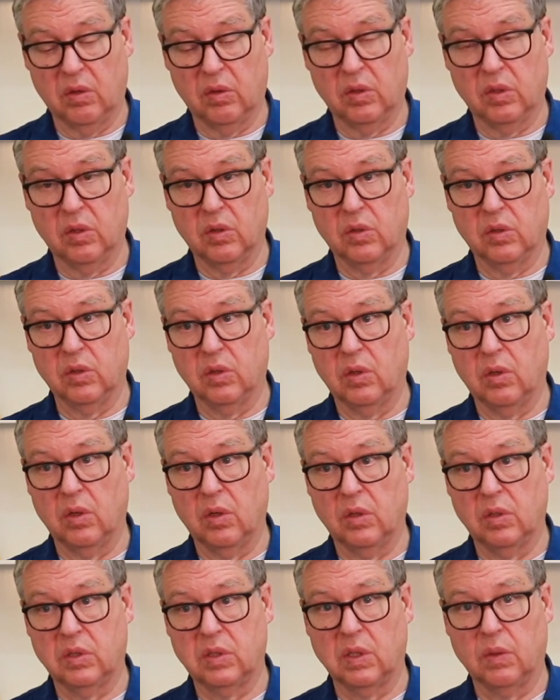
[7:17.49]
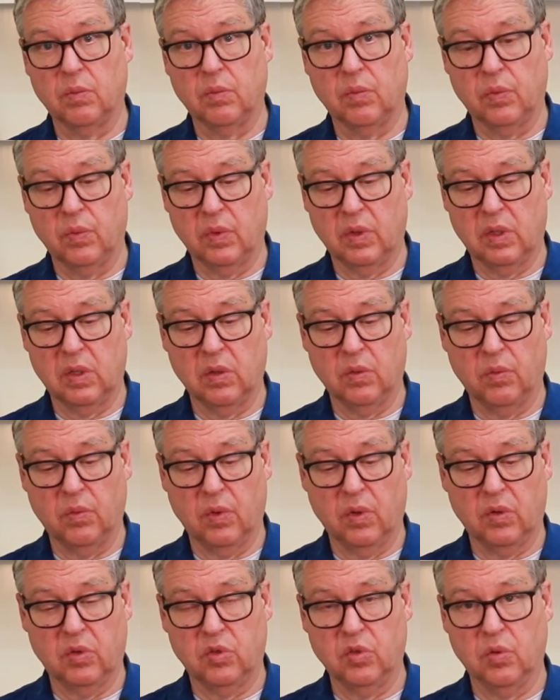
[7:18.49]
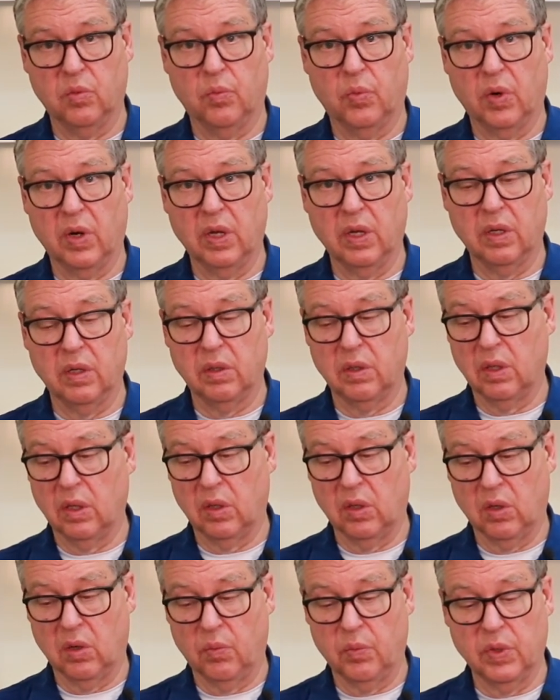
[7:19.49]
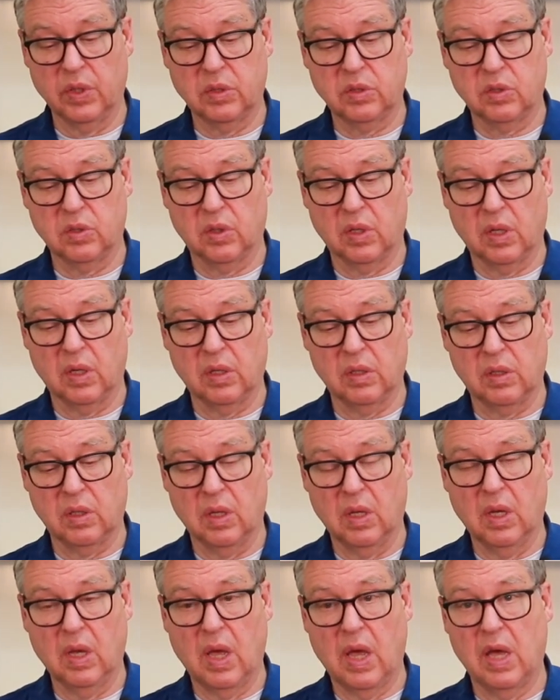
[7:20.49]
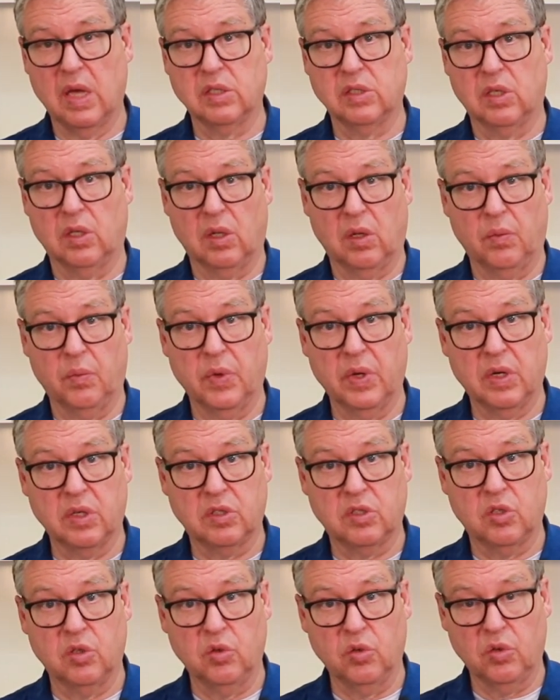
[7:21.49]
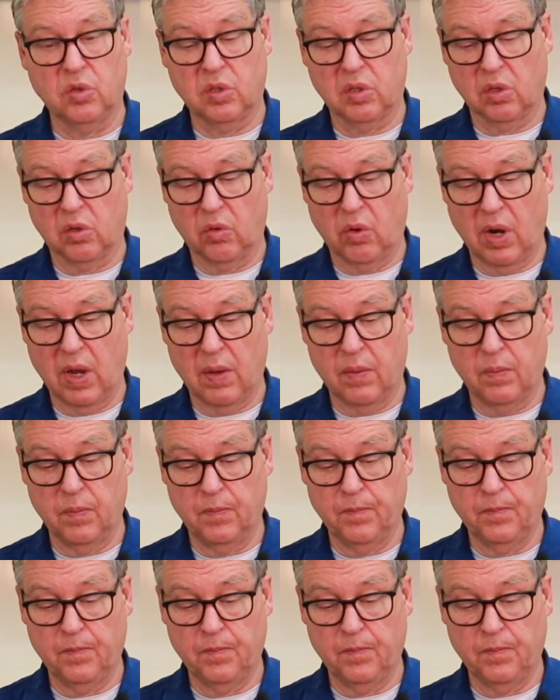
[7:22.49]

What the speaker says: or some to braid it a little bit so that it has a little bit of tooth to grab.